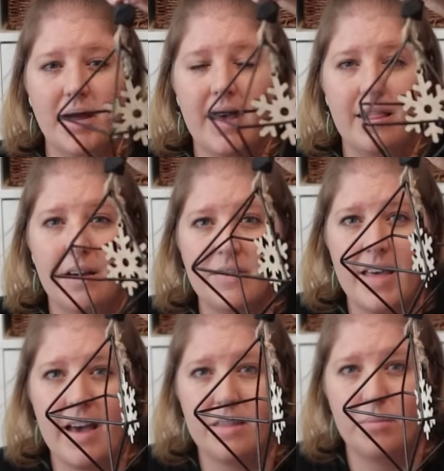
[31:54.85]
But I love
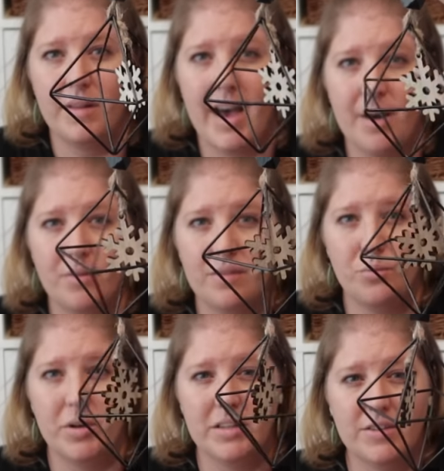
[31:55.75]
that, the black with the
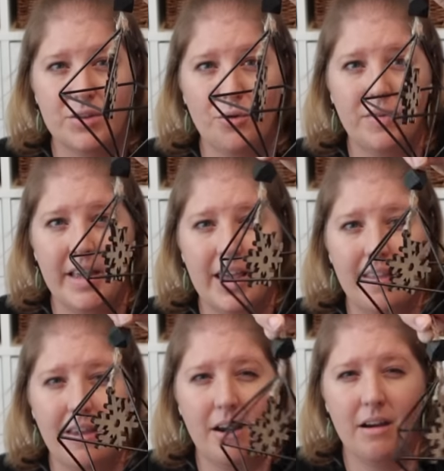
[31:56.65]
wooden snowflake
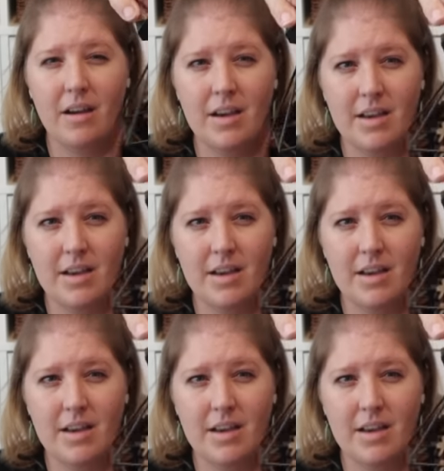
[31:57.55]
in there.